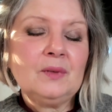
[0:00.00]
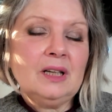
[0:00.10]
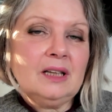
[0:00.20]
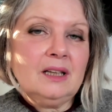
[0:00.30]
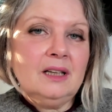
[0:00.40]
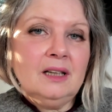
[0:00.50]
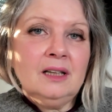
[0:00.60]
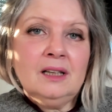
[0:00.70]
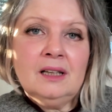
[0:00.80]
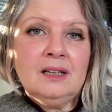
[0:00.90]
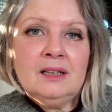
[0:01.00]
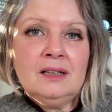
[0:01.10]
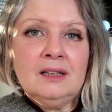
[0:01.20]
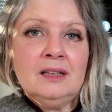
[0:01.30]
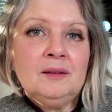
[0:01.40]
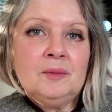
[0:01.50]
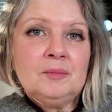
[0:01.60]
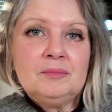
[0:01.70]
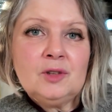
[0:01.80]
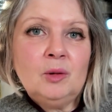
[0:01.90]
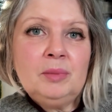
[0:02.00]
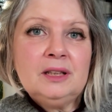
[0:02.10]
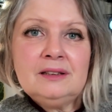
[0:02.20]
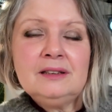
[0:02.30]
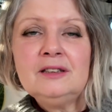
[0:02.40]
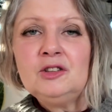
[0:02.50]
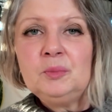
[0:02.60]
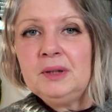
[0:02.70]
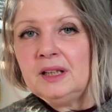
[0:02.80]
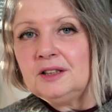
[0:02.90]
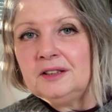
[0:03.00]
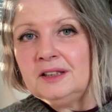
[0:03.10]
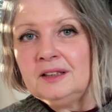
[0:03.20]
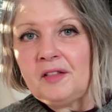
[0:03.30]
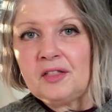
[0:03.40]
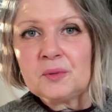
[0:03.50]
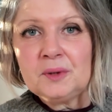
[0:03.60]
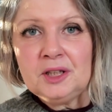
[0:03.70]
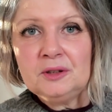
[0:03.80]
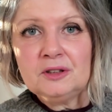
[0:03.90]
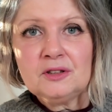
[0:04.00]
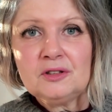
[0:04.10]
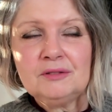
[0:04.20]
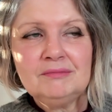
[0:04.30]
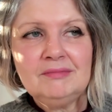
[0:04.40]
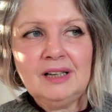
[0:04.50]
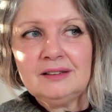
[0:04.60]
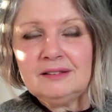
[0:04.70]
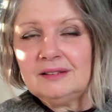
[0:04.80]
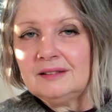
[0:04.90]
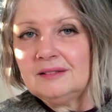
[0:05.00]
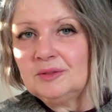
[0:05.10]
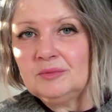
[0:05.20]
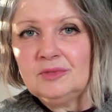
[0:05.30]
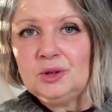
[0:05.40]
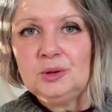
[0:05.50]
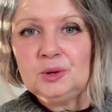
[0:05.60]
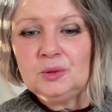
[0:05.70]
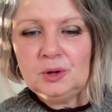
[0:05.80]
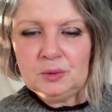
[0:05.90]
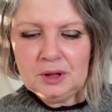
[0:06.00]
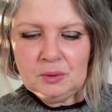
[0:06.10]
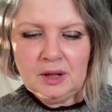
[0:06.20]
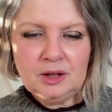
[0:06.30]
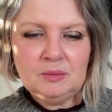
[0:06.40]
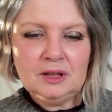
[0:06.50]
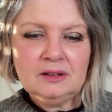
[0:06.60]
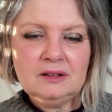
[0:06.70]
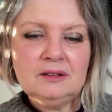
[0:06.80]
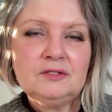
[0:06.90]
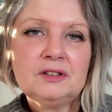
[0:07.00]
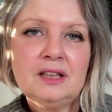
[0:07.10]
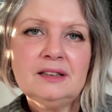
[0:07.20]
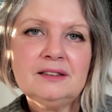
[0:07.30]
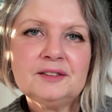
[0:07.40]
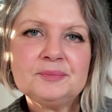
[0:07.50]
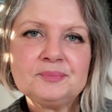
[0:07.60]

He completed his PhD in 3 years. That's the usual requirement in France.